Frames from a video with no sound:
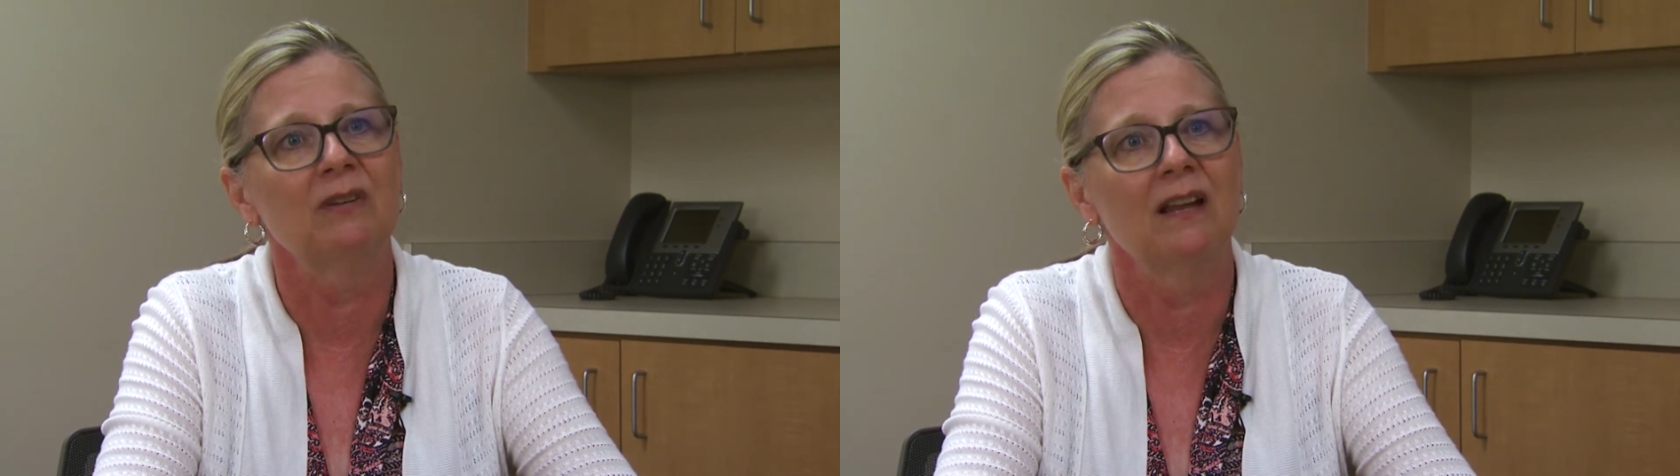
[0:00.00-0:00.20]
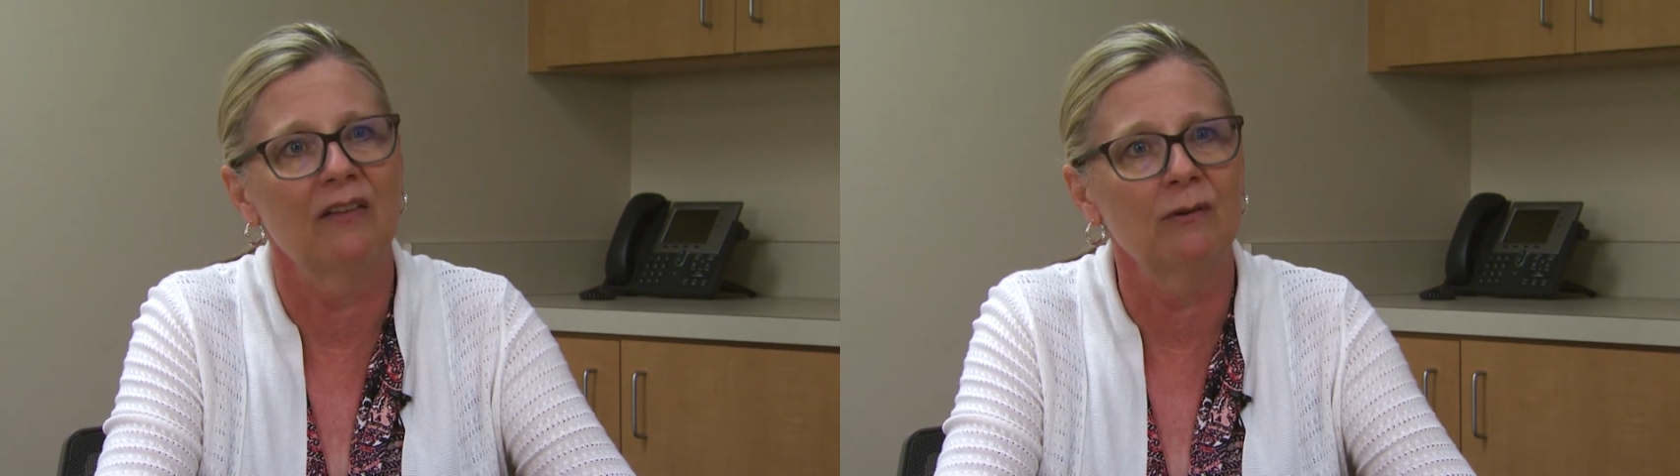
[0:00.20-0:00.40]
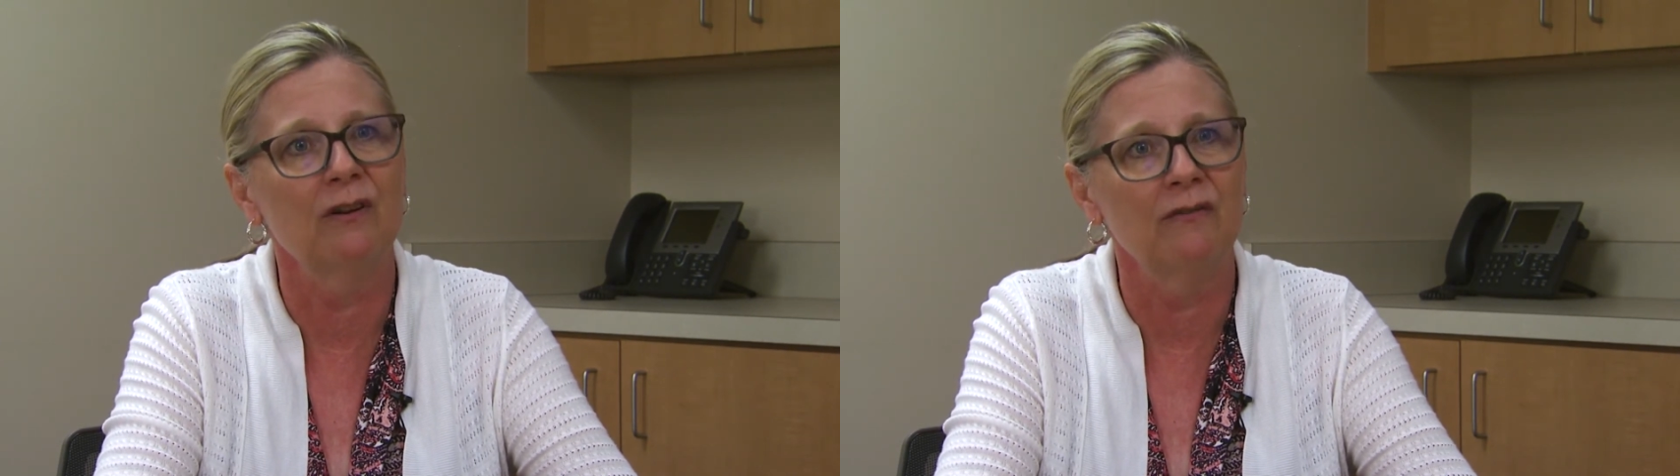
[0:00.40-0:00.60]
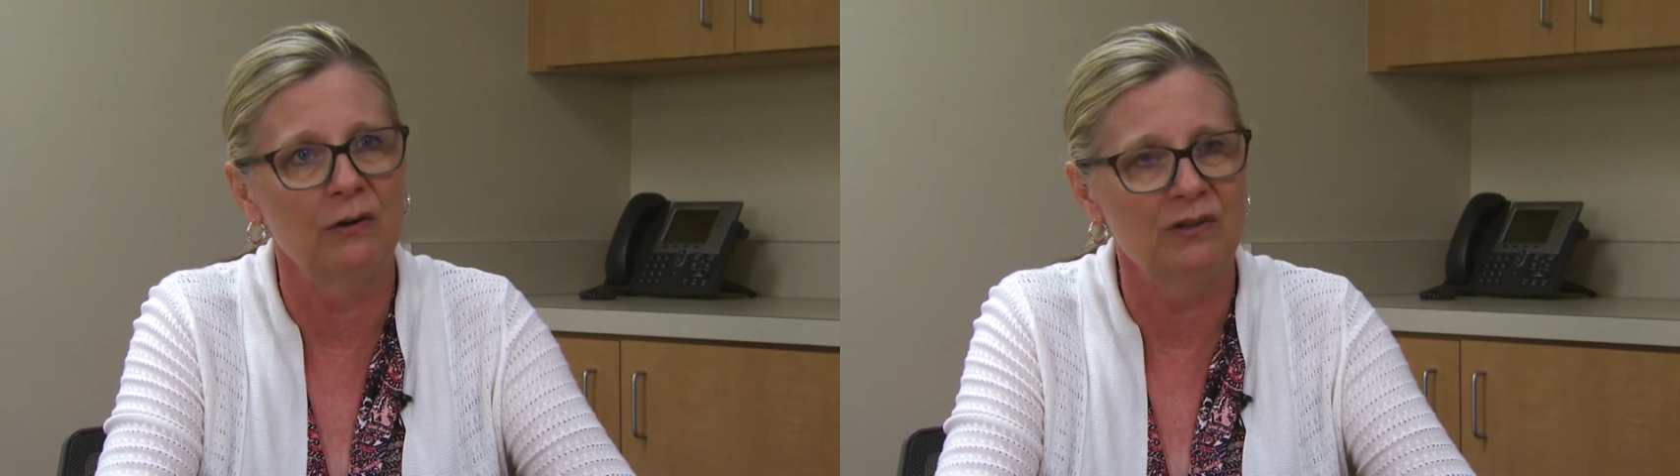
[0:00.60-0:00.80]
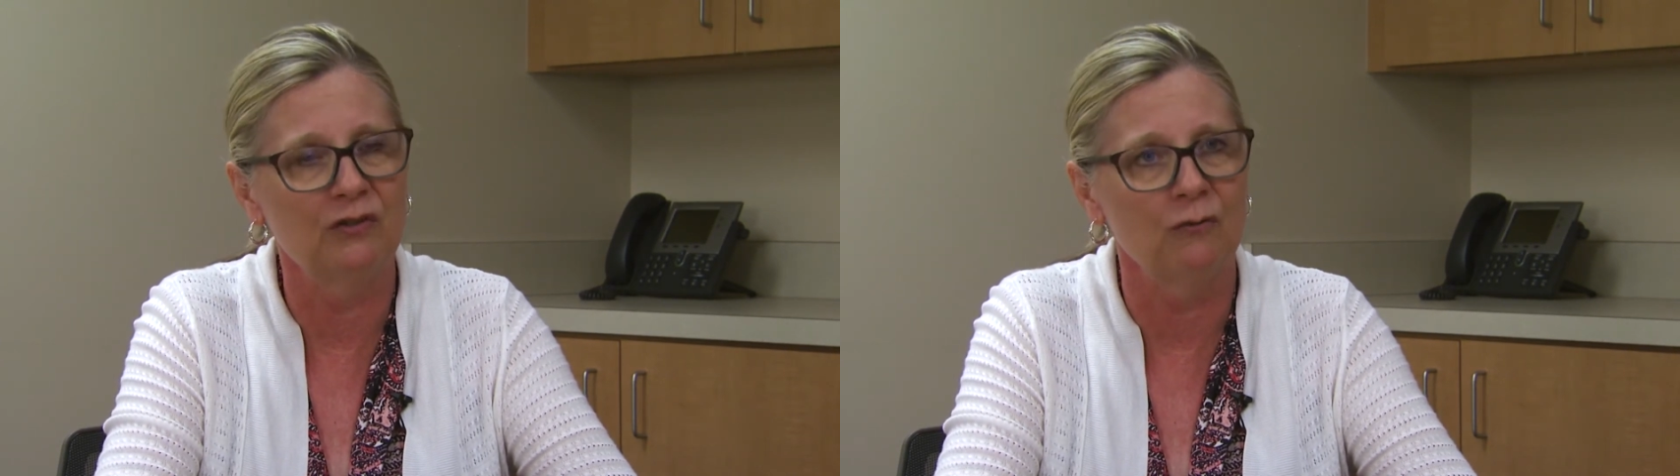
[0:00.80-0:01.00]
together in a
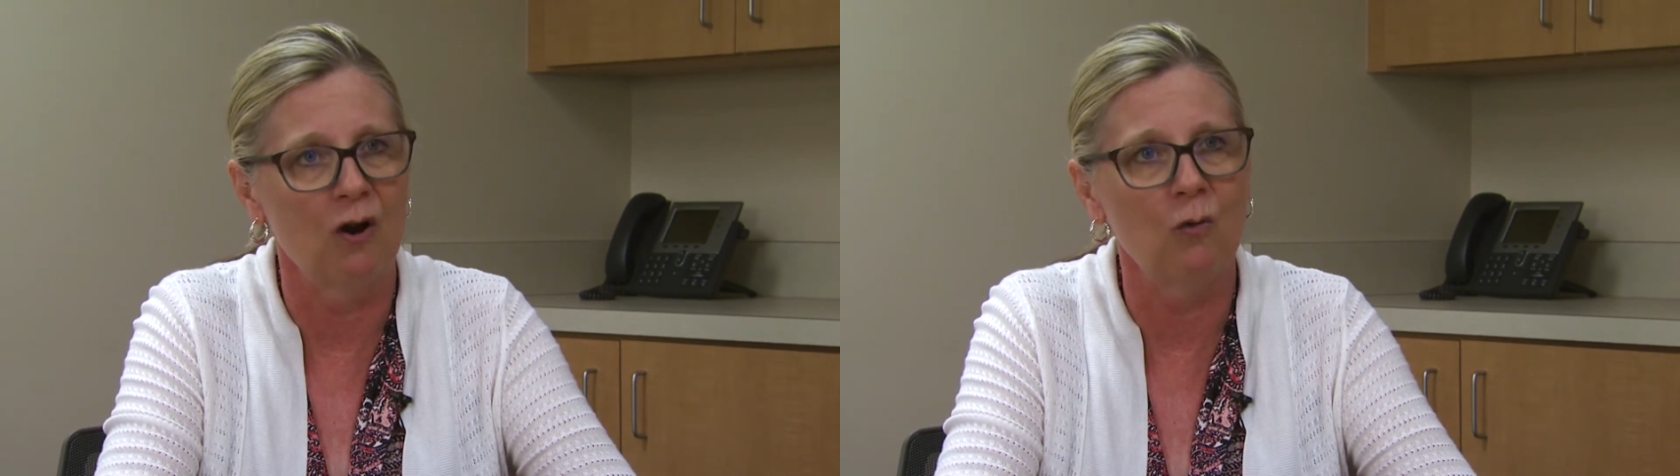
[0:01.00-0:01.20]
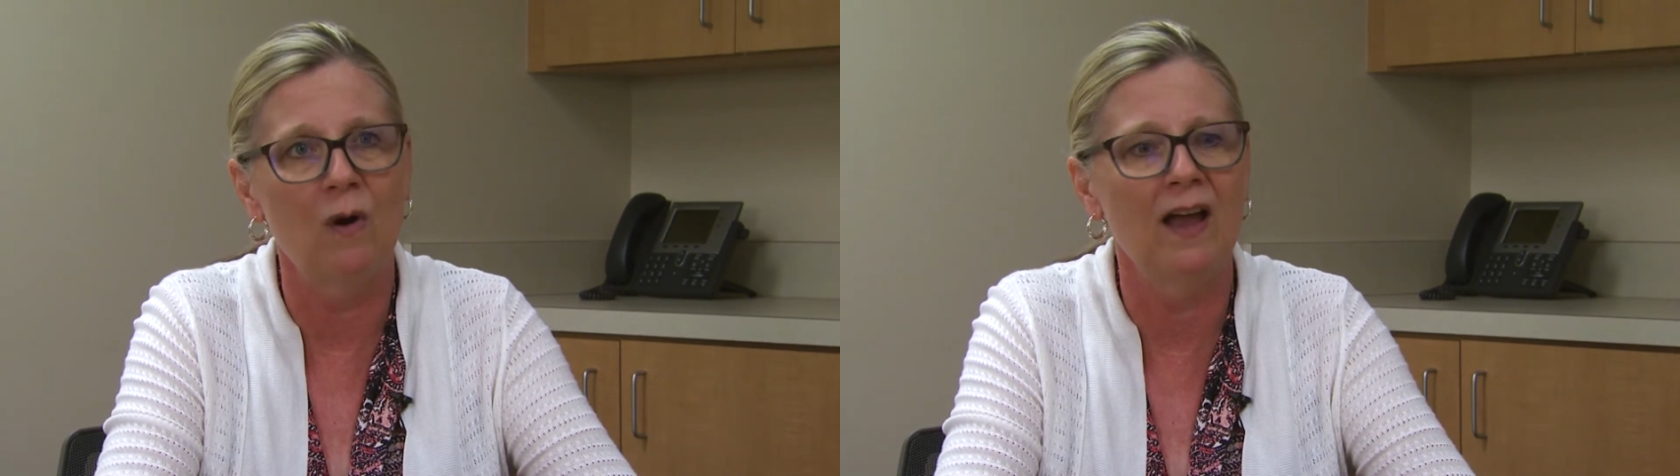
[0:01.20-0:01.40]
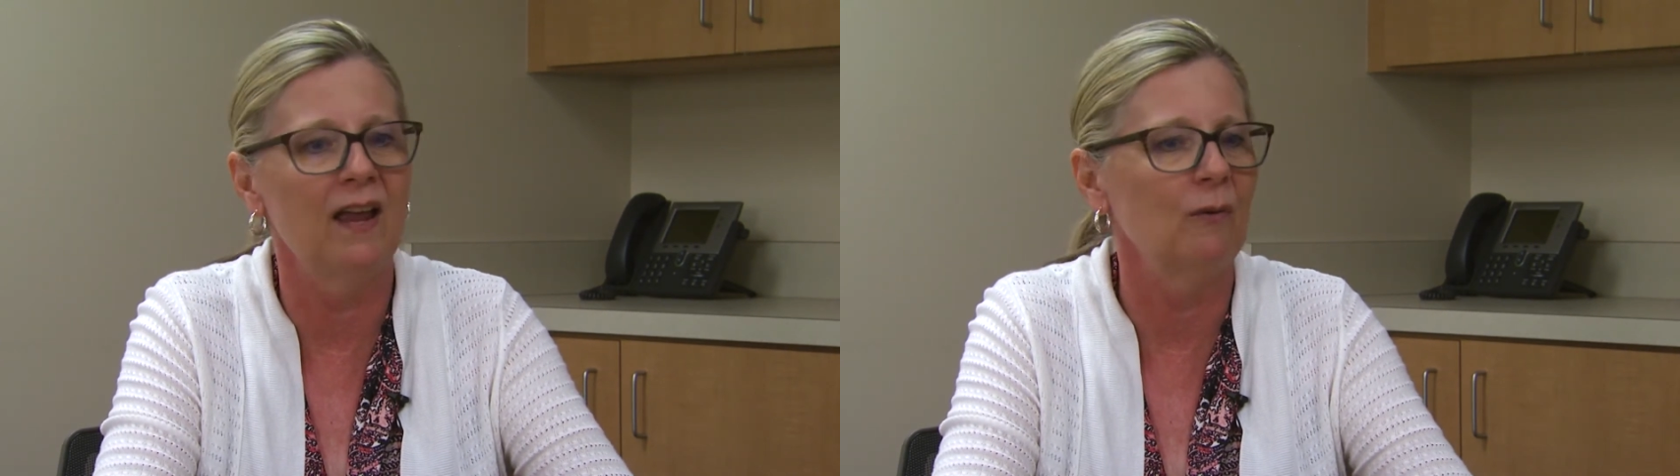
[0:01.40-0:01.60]
very strong way,